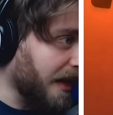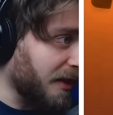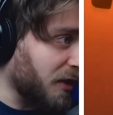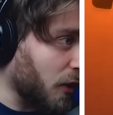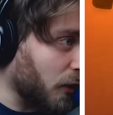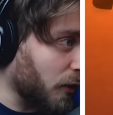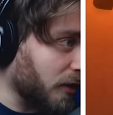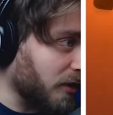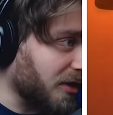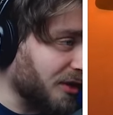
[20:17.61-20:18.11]

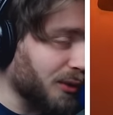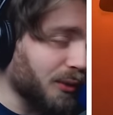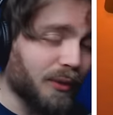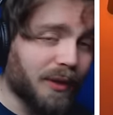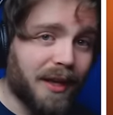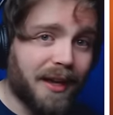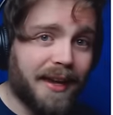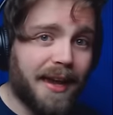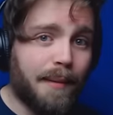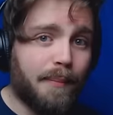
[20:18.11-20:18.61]
Not at
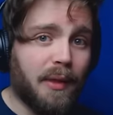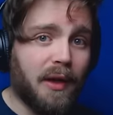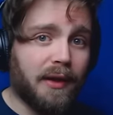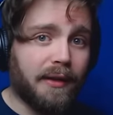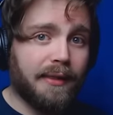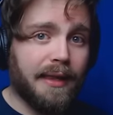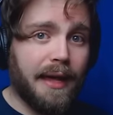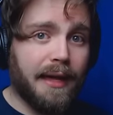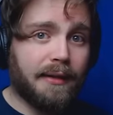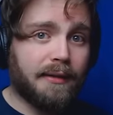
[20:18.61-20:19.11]
all. I am
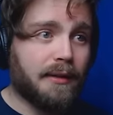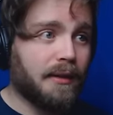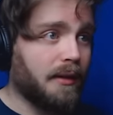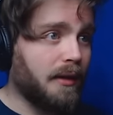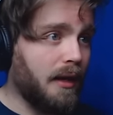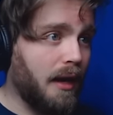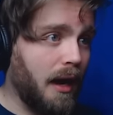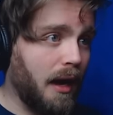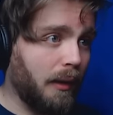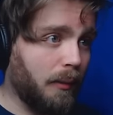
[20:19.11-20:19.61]
like that.
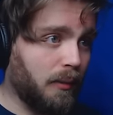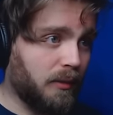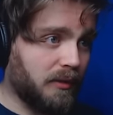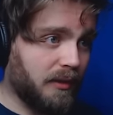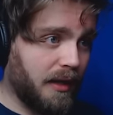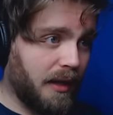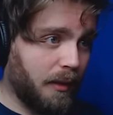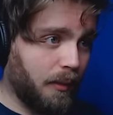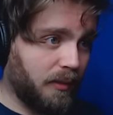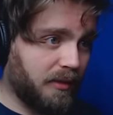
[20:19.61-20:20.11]
I
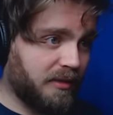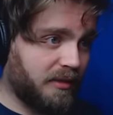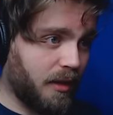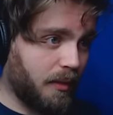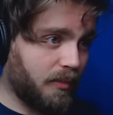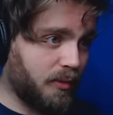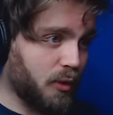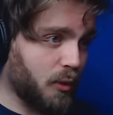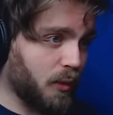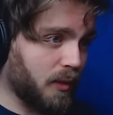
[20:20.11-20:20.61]
will
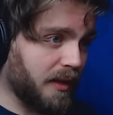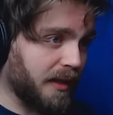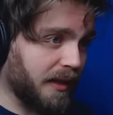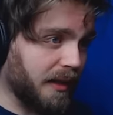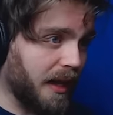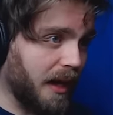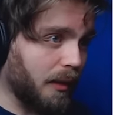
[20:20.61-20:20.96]
stop talking.